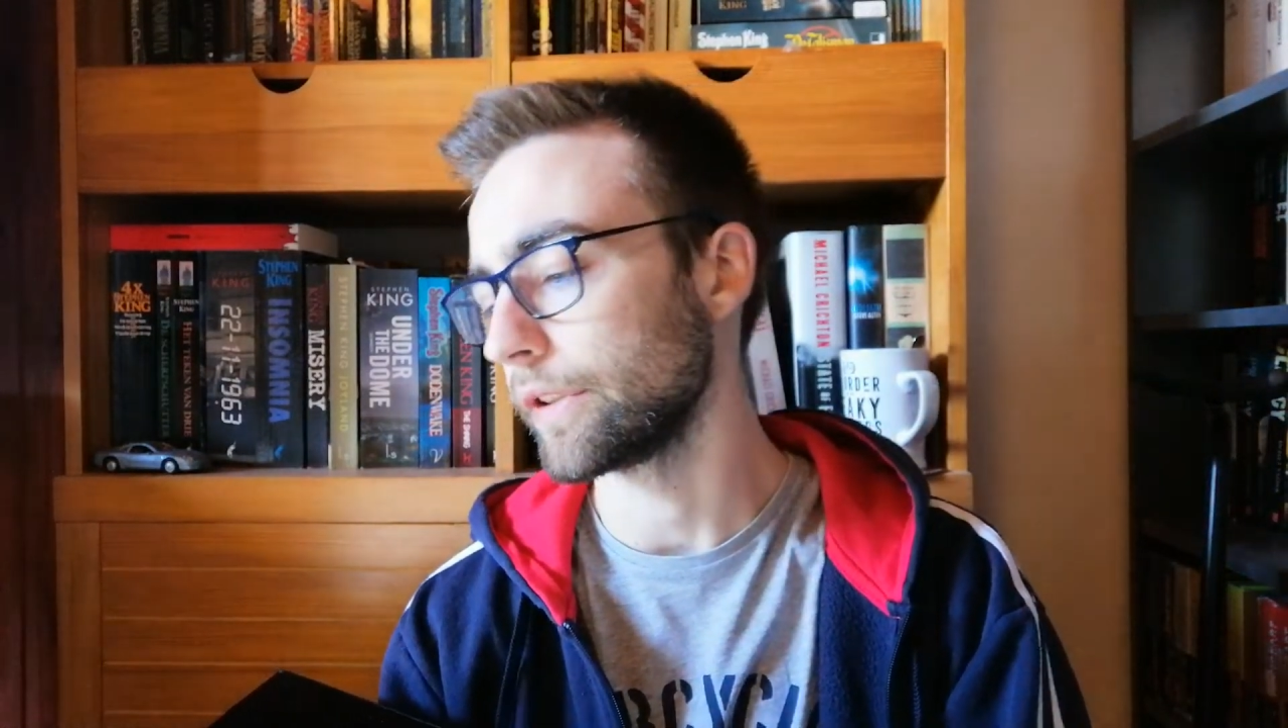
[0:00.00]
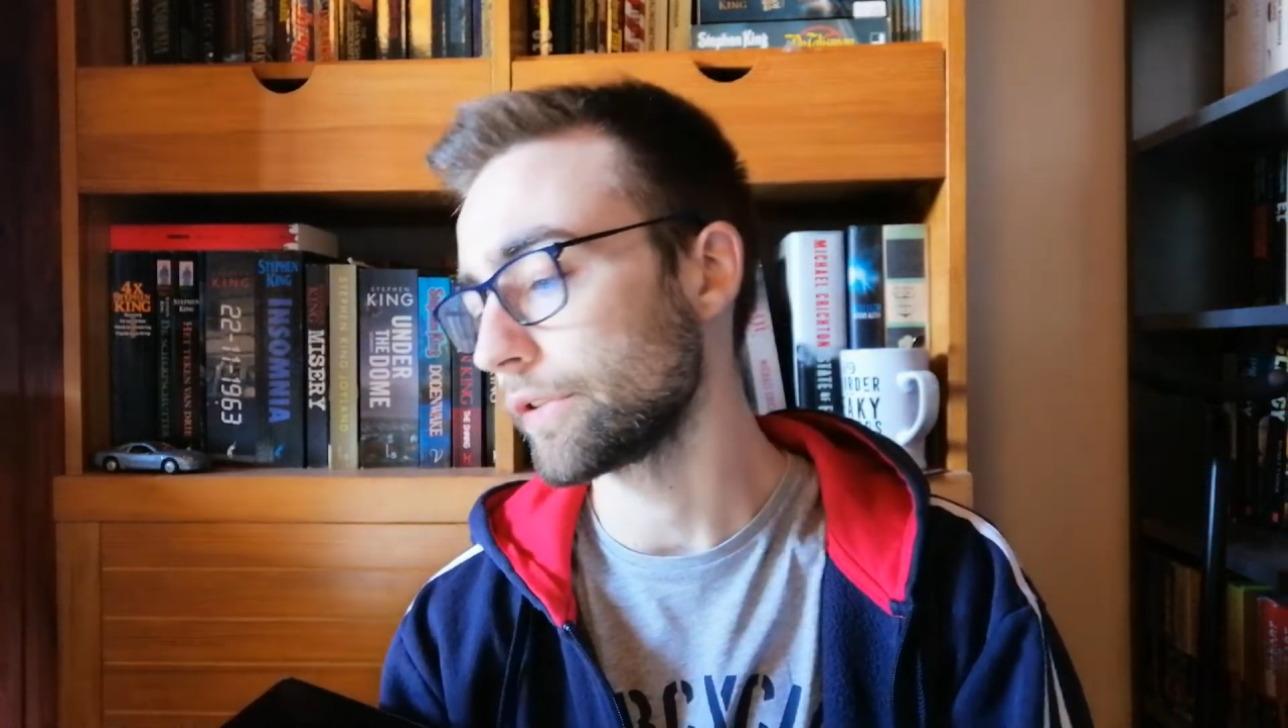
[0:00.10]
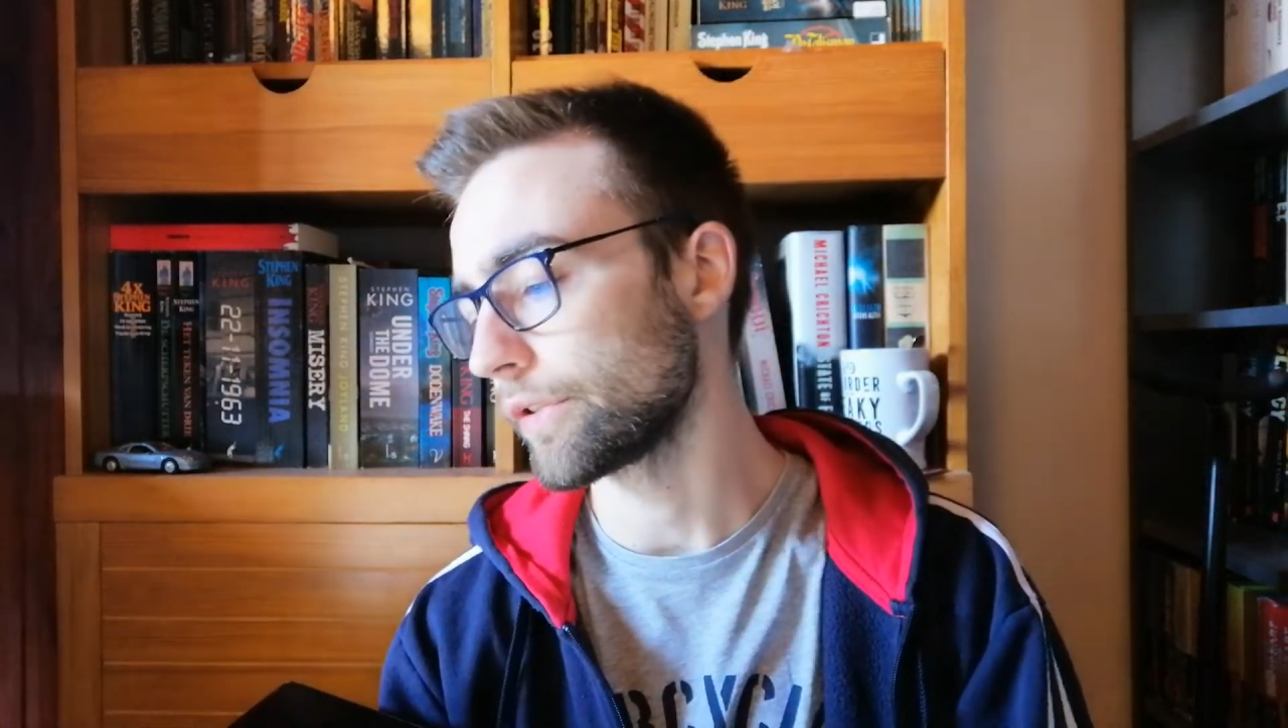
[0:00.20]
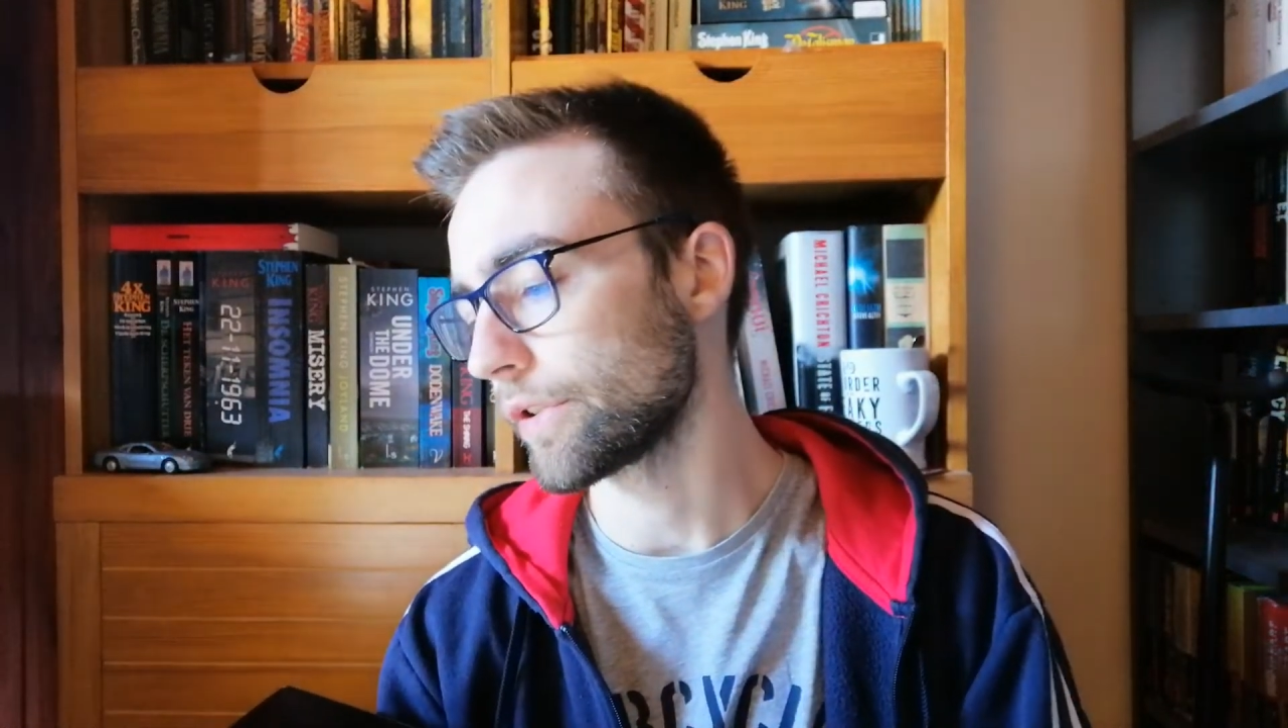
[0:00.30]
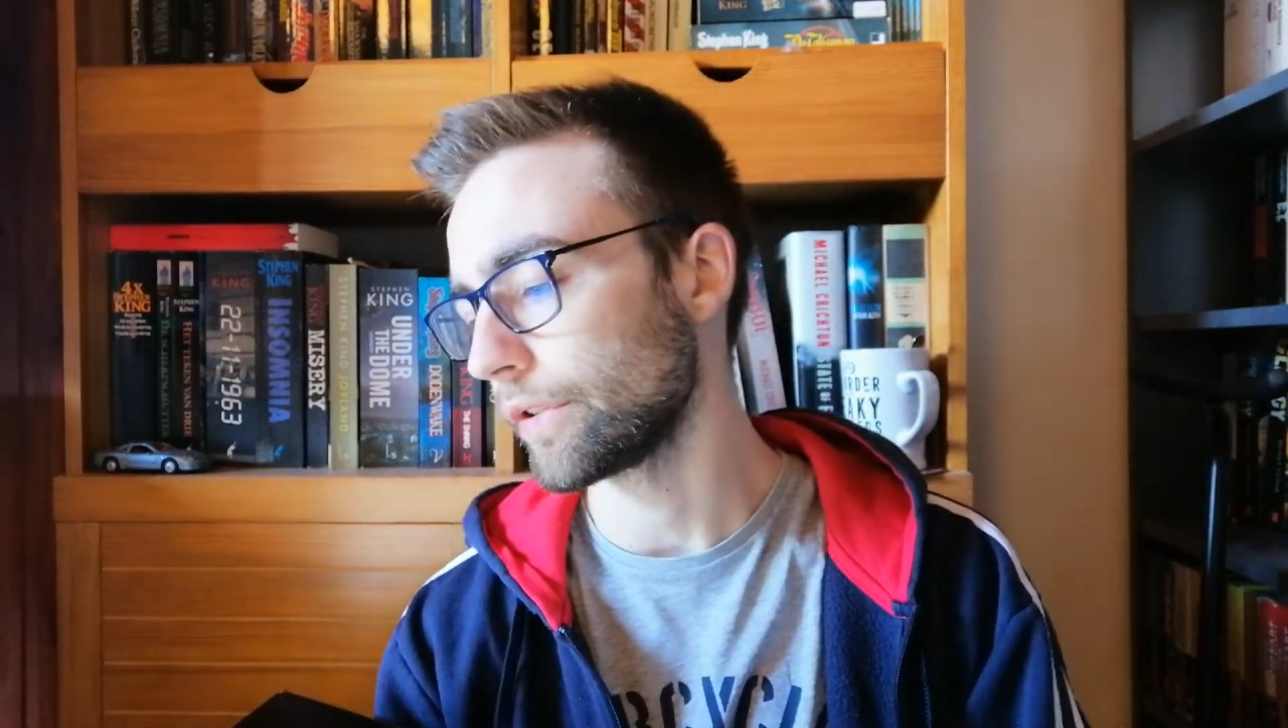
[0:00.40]

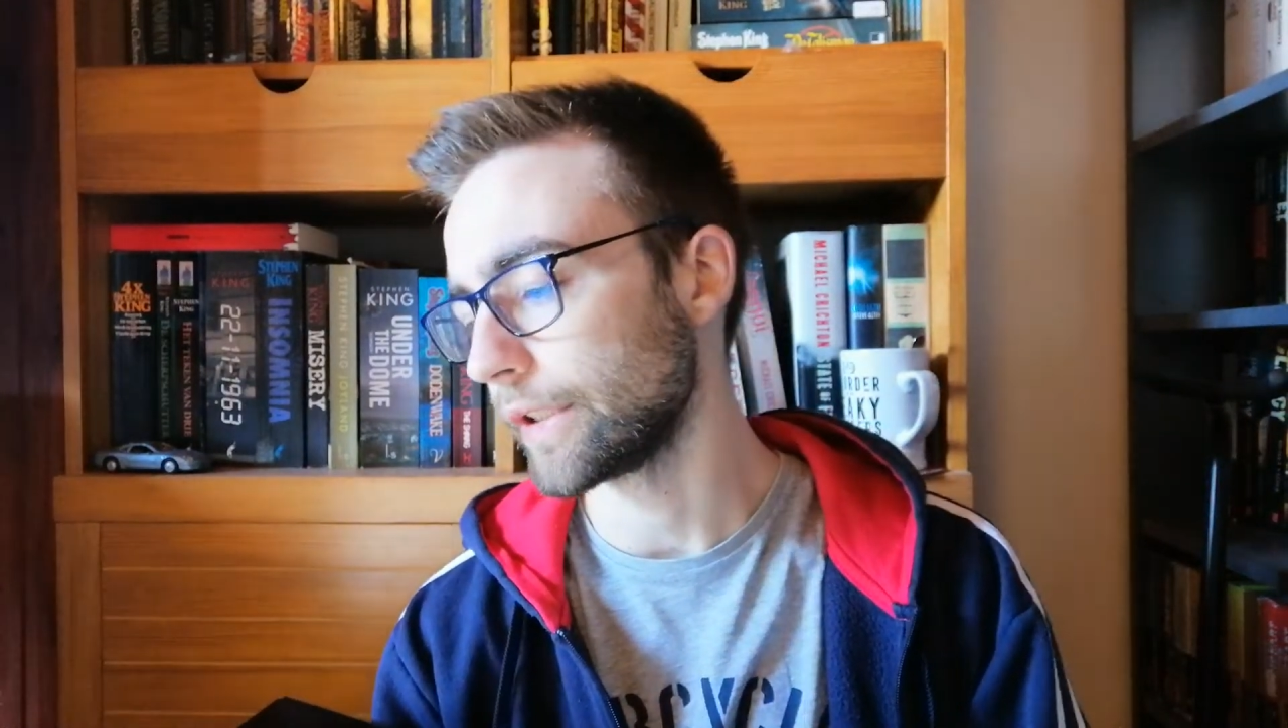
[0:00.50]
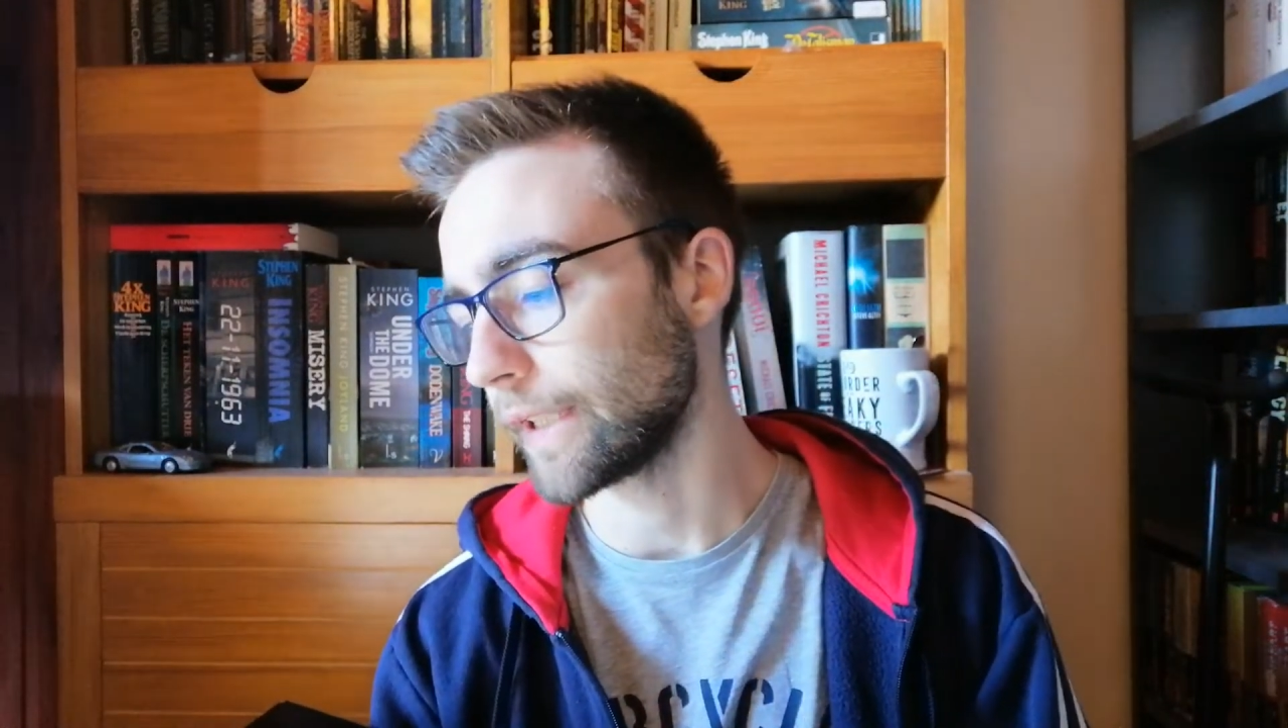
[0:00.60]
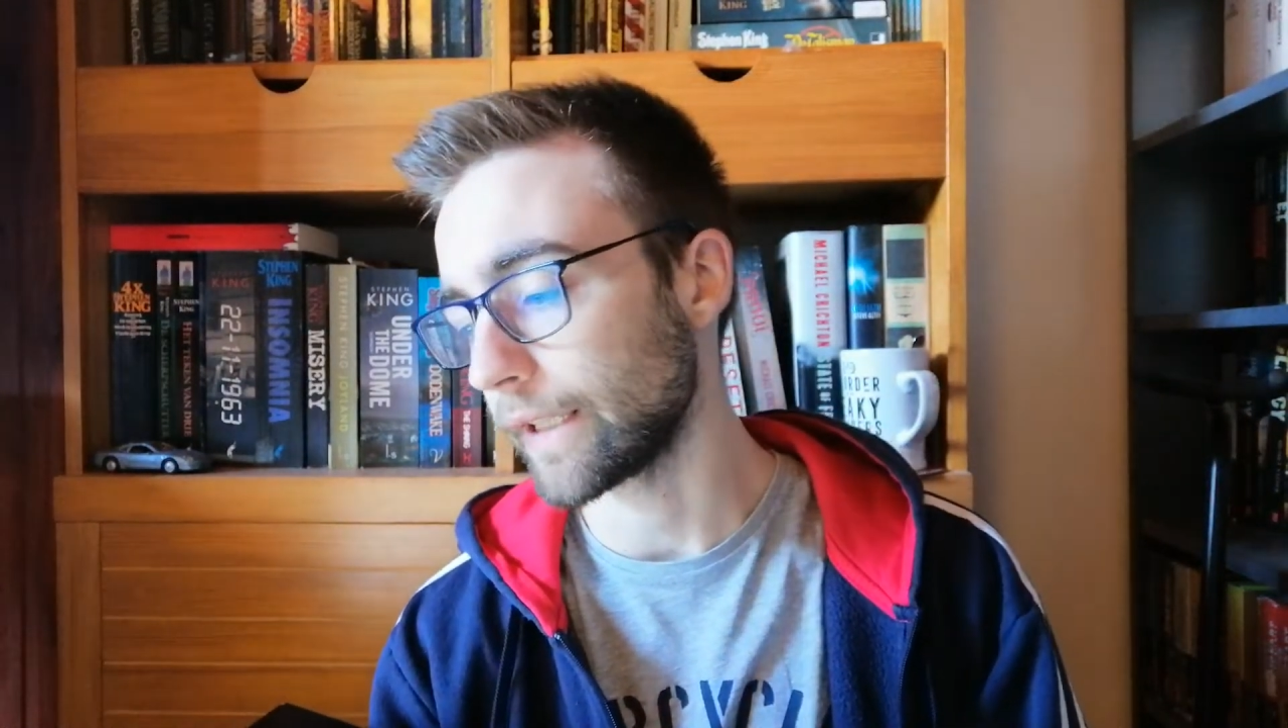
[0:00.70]
Literature in